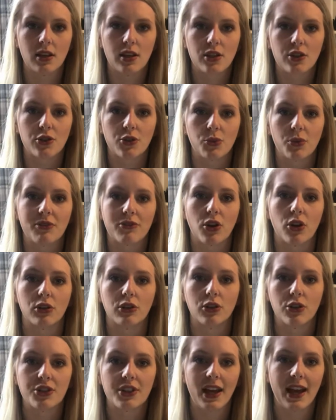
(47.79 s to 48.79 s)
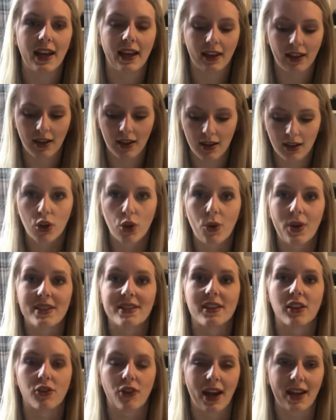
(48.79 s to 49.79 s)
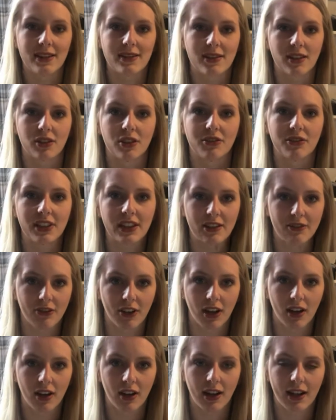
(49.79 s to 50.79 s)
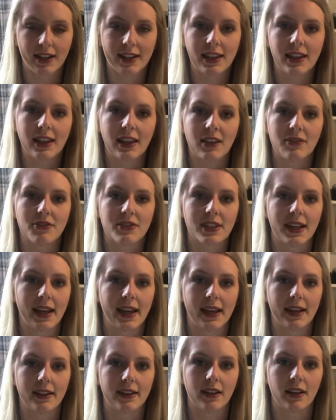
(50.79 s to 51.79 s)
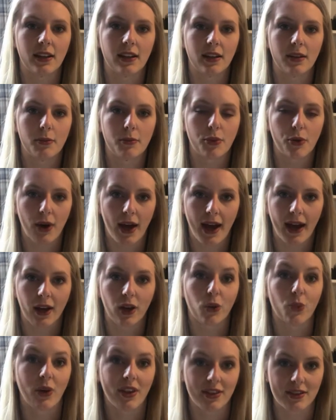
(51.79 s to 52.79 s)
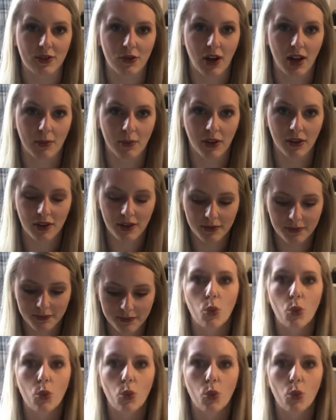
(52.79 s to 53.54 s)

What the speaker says: So we've got Ludek, who is the grandson of Eva, and he lives in Prague with his grandmother.